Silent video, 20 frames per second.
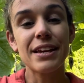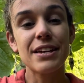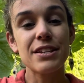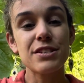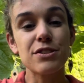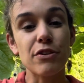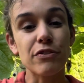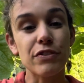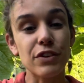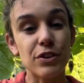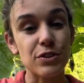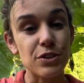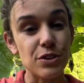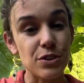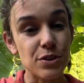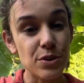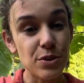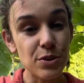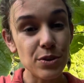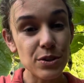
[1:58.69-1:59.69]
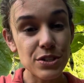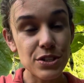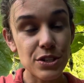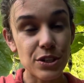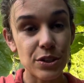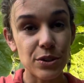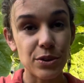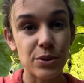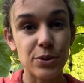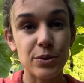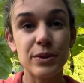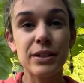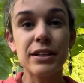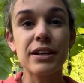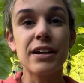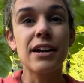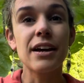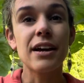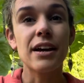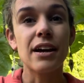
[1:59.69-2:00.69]
So if you're new to
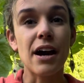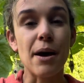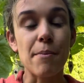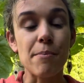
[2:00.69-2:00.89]
a